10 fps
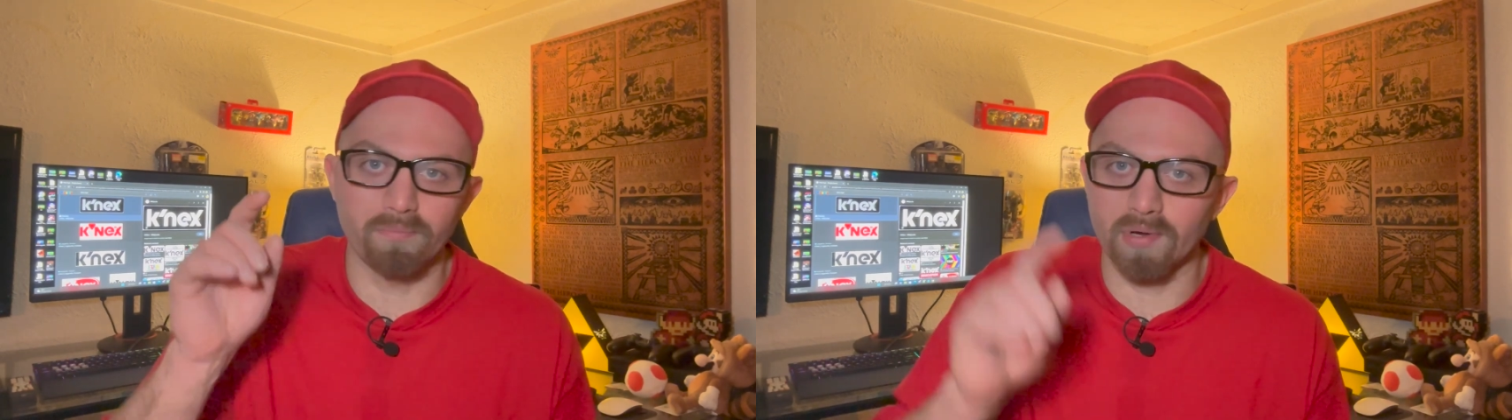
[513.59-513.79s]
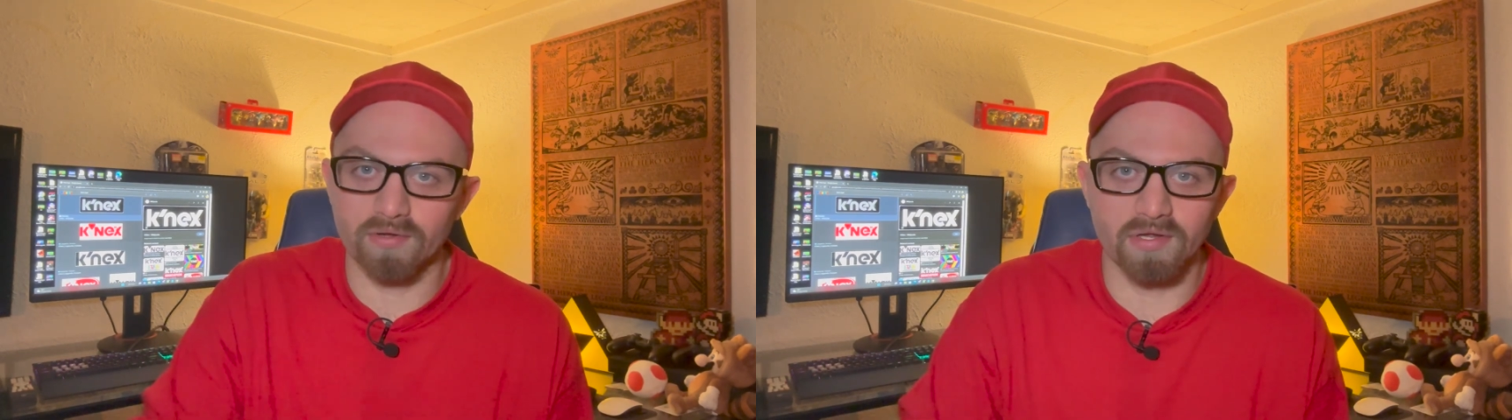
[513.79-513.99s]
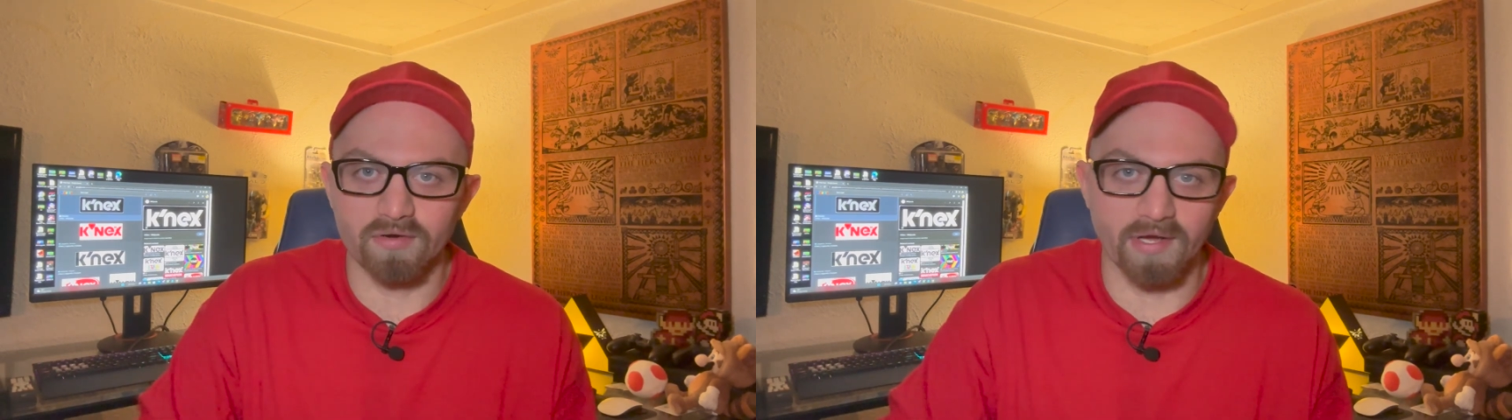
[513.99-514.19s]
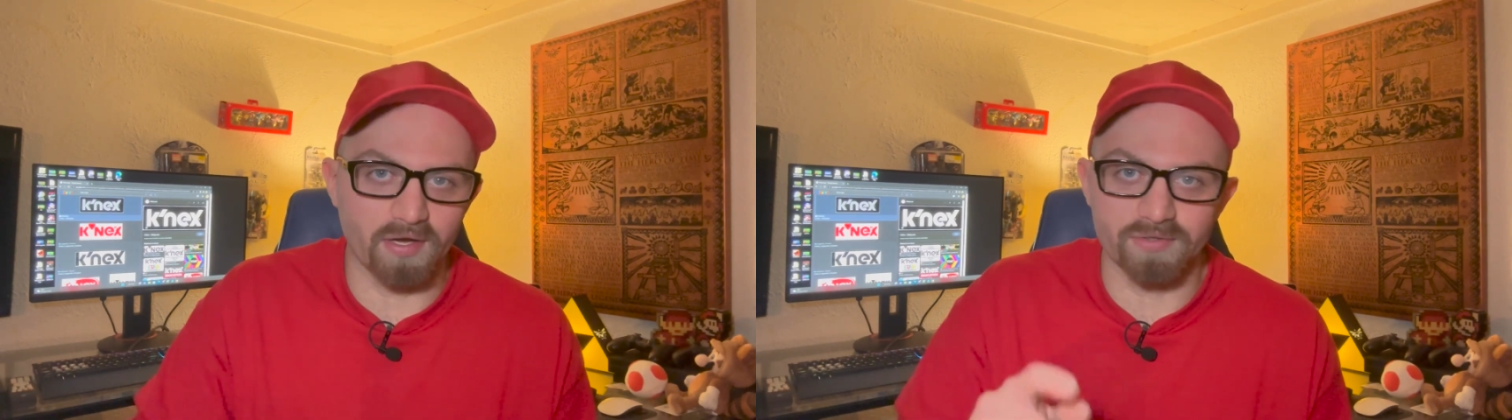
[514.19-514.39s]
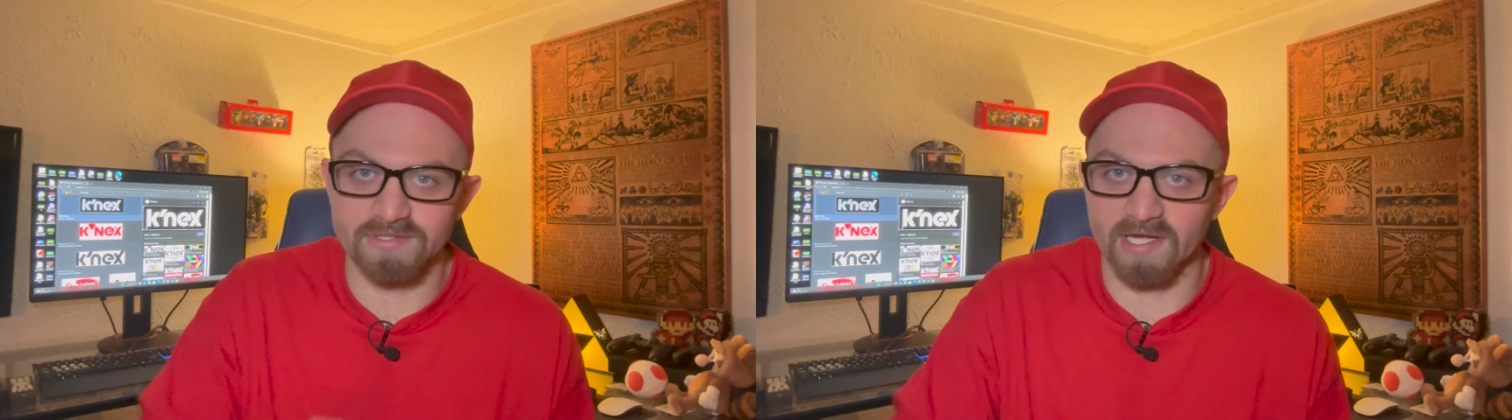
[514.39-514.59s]
building
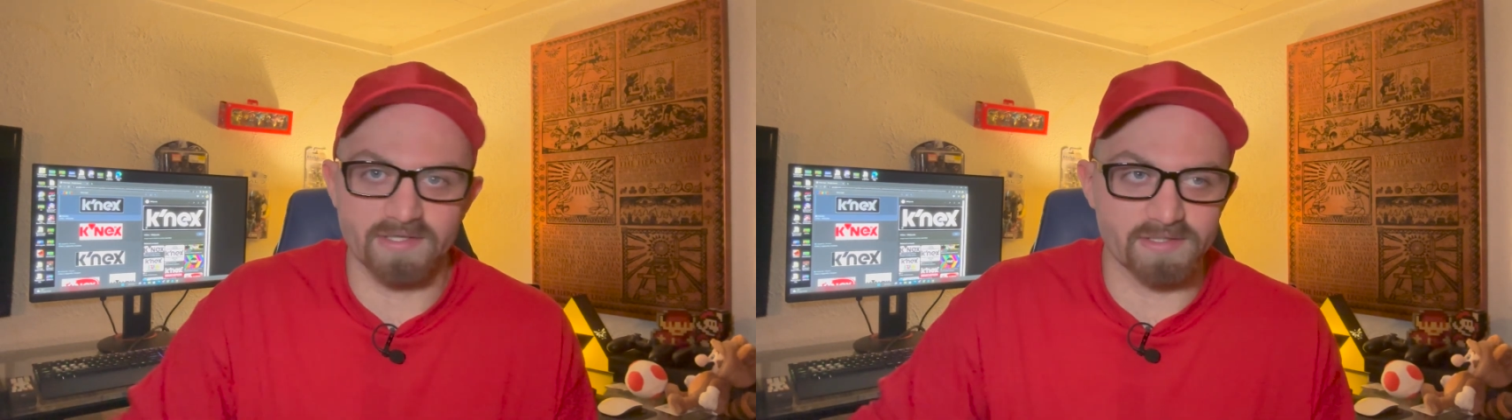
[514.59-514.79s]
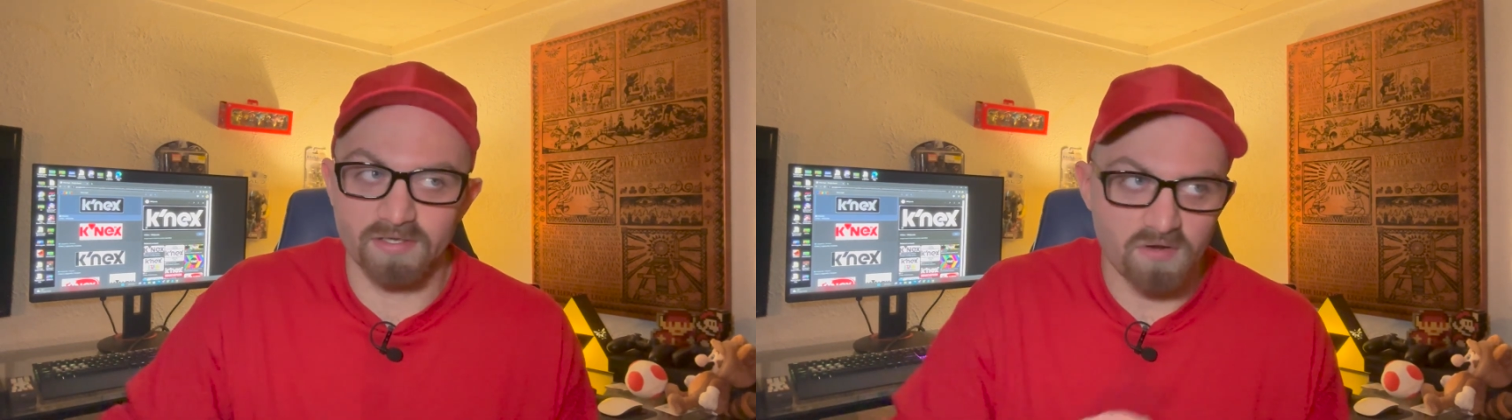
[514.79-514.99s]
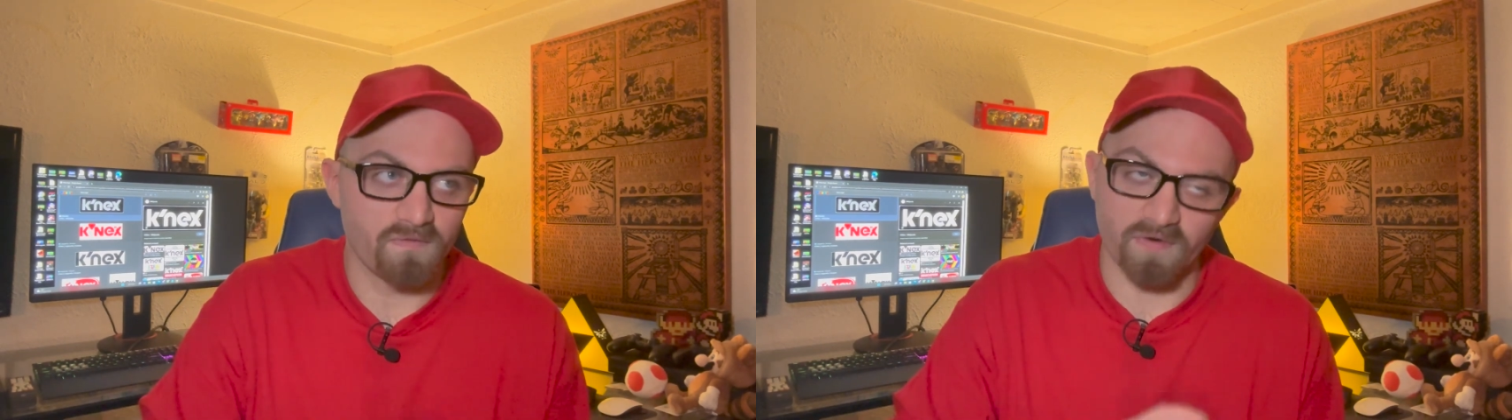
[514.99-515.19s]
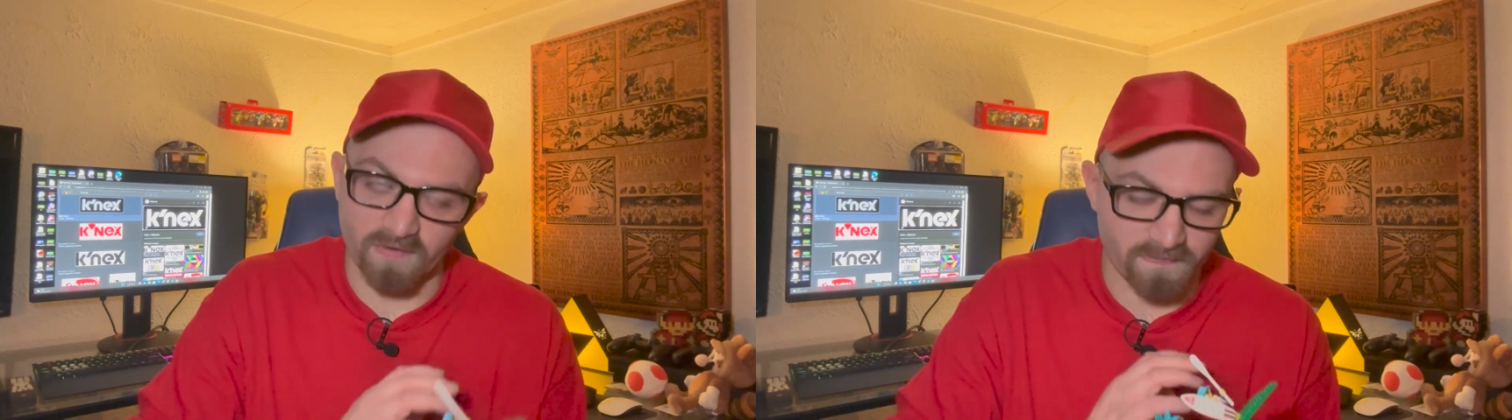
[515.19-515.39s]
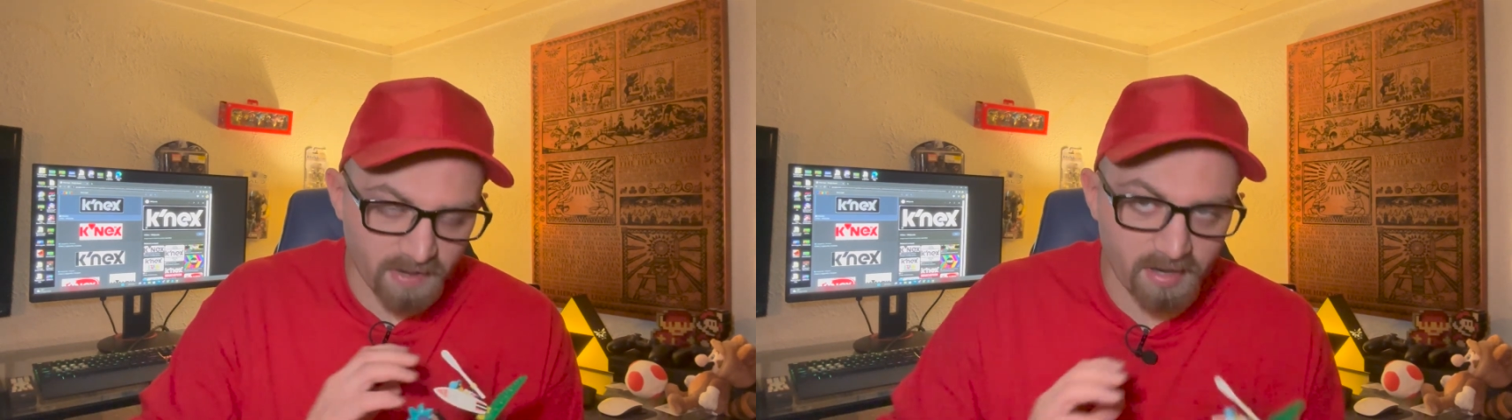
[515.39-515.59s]
LEGO sets for
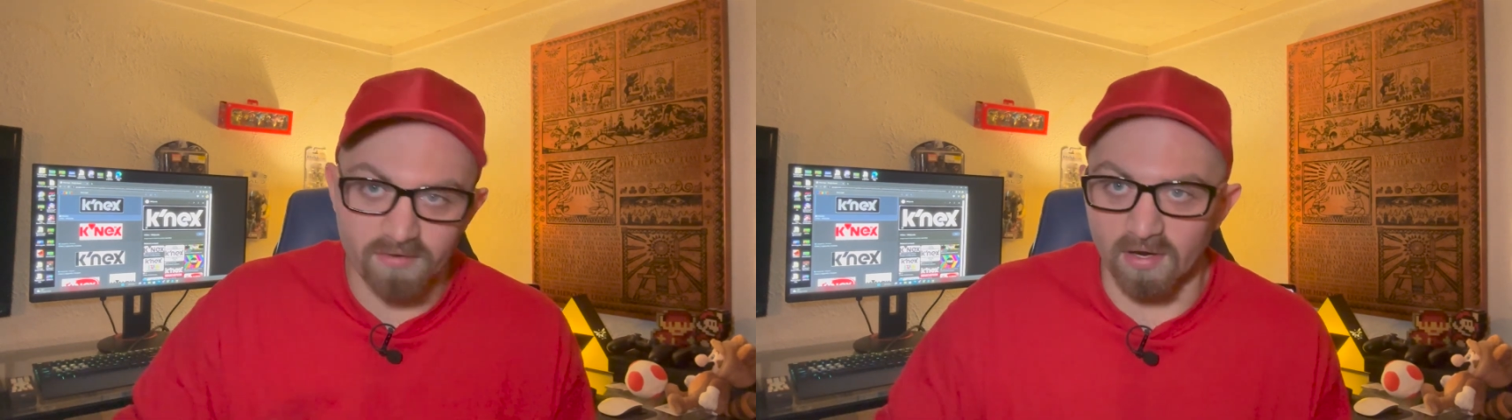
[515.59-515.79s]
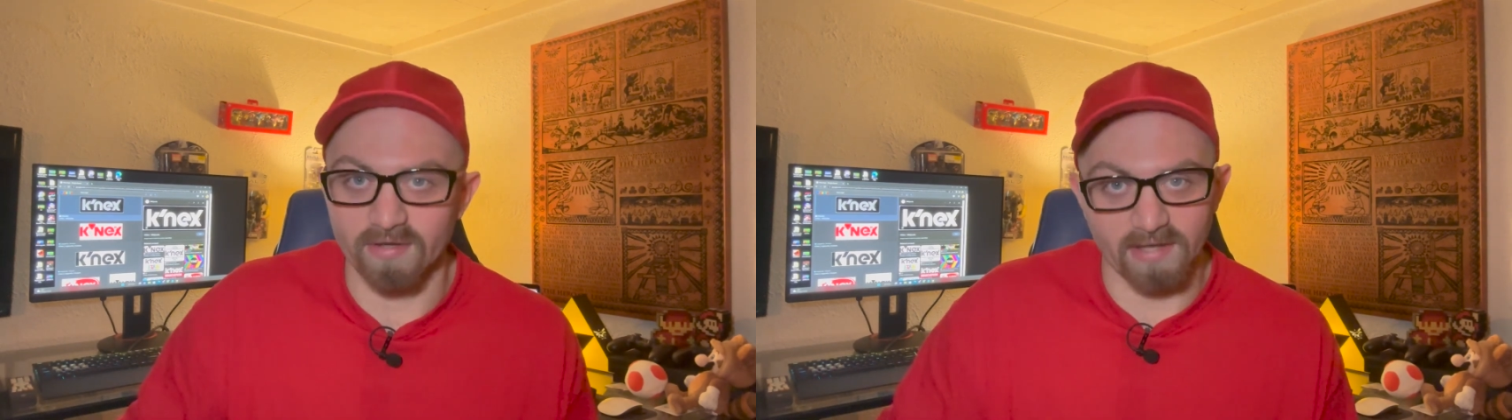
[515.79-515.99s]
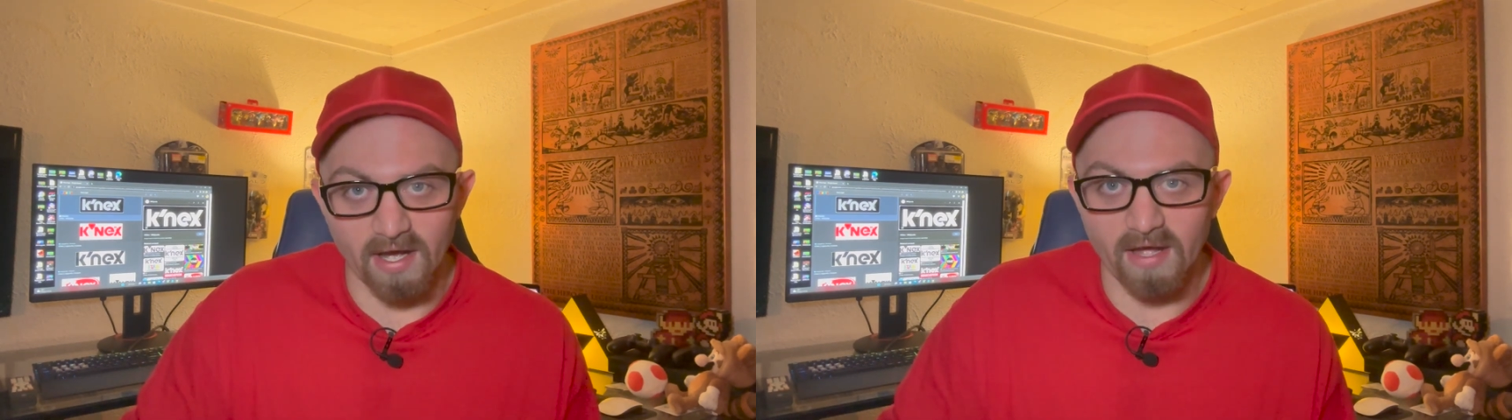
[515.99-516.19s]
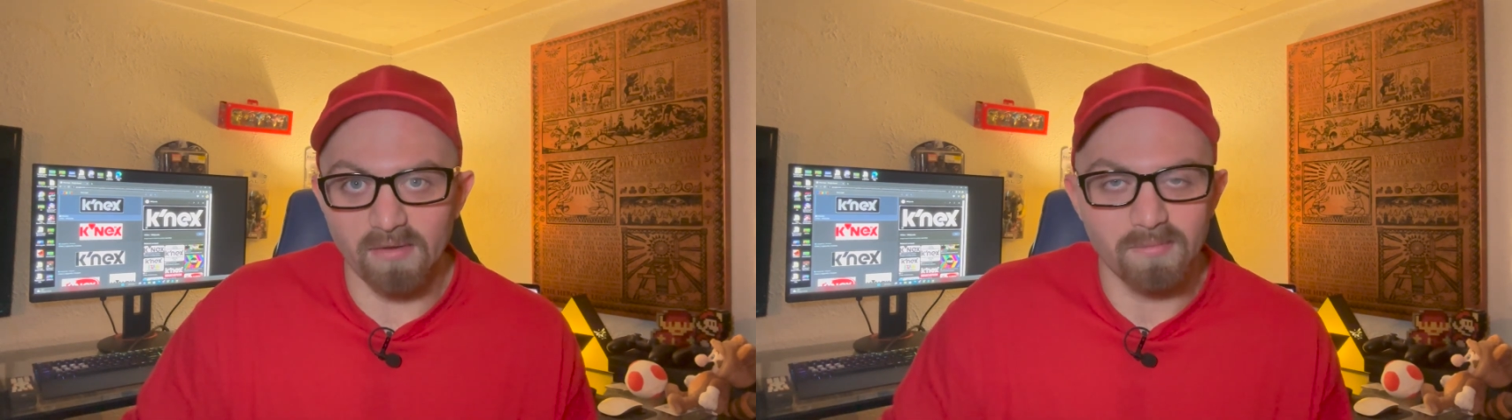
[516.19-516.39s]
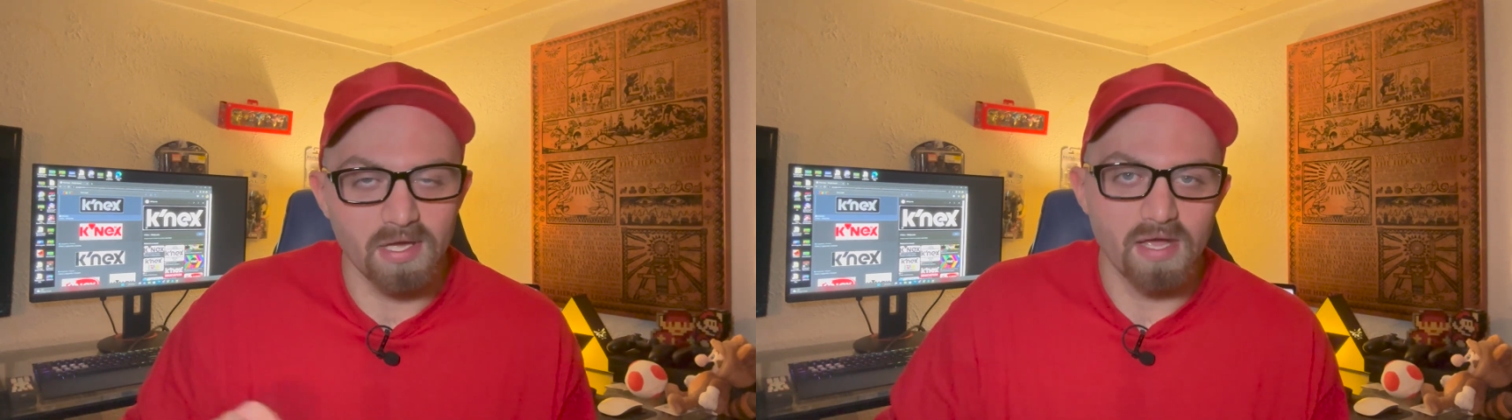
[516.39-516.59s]
a very long time.